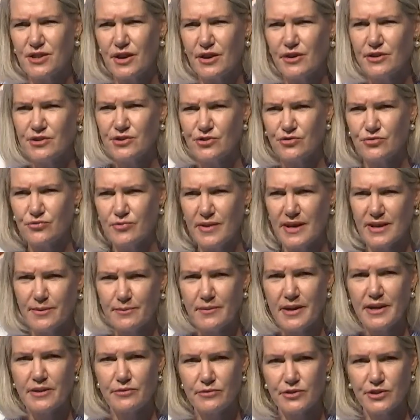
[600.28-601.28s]
those red
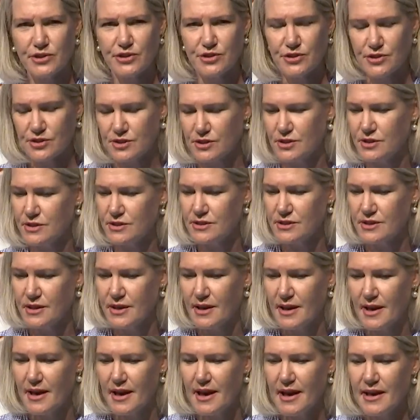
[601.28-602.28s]
meat producers
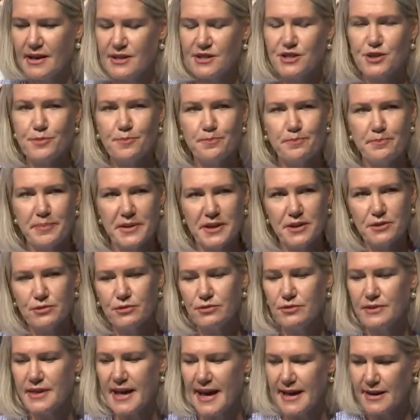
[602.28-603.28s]
to
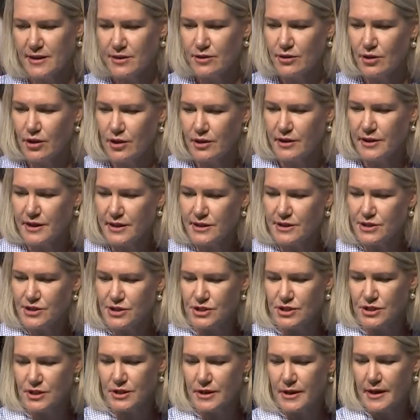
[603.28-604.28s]
build that
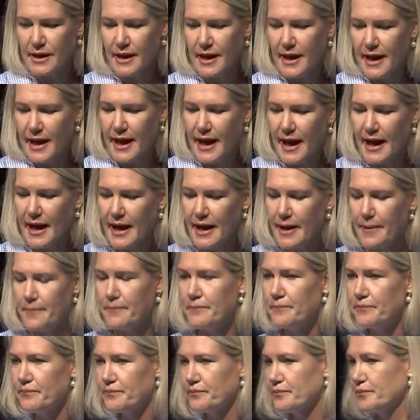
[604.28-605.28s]
knowledge
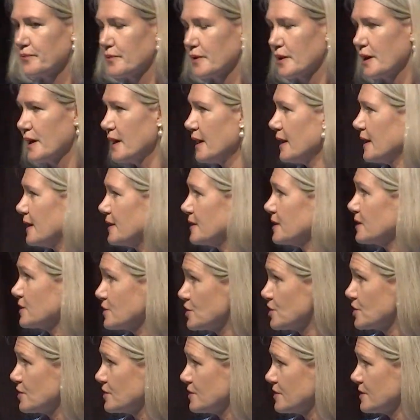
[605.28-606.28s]
to
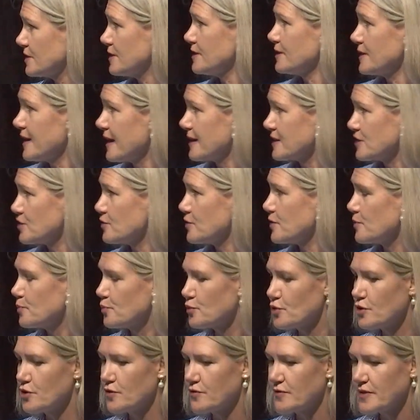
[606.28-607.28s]

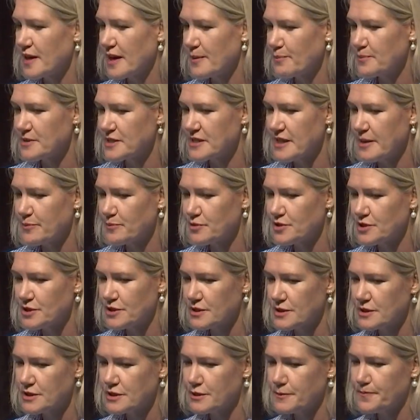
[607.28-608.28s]
improve their
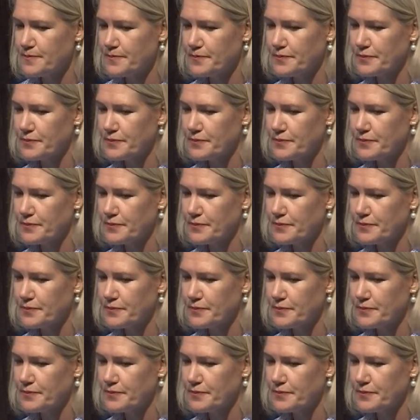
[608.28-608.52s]
perceptions.